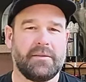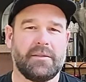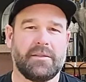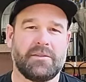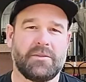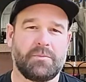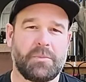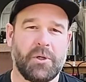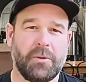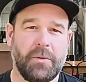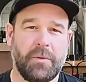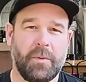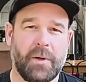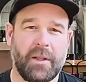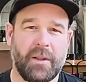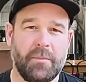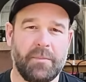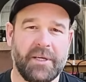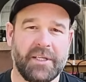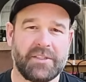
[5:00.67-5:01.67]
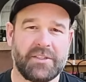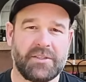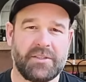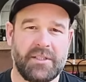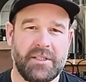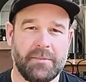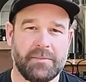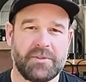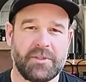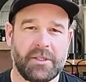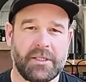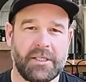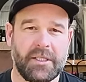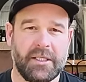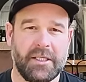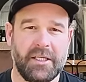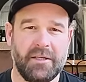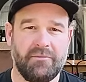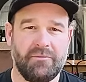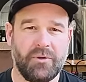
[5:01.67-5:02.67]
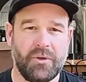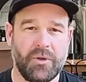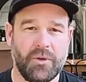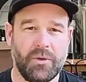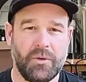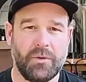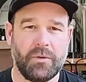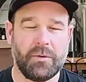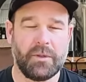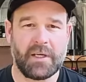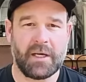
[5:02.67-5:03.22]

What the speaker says: It's probably one of the best tips I can give you